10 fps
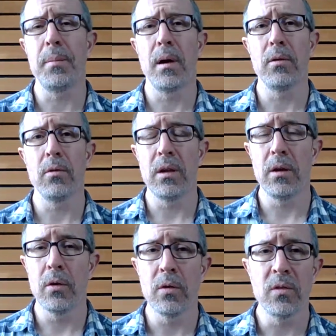hundred
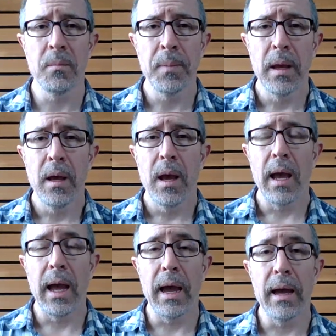years.
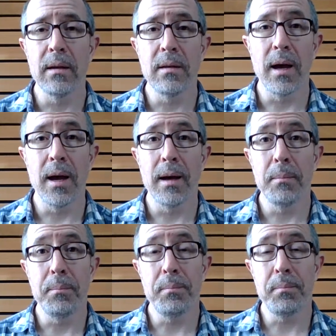And
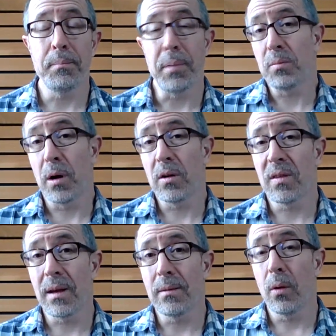Bismarck
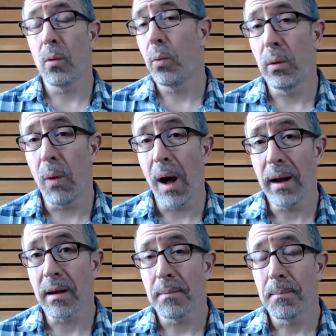said, we want
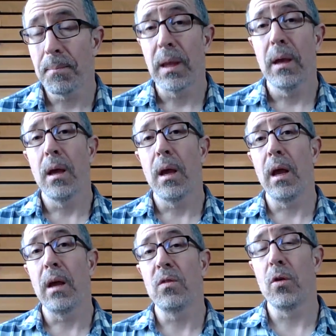it.
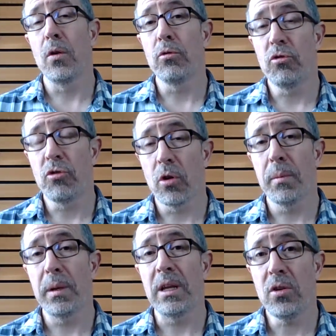And so
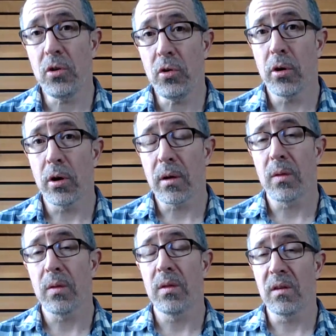Germany took
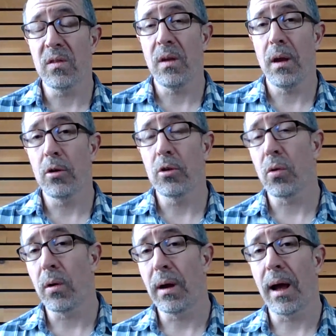this
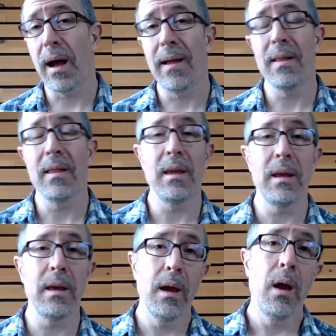territory on the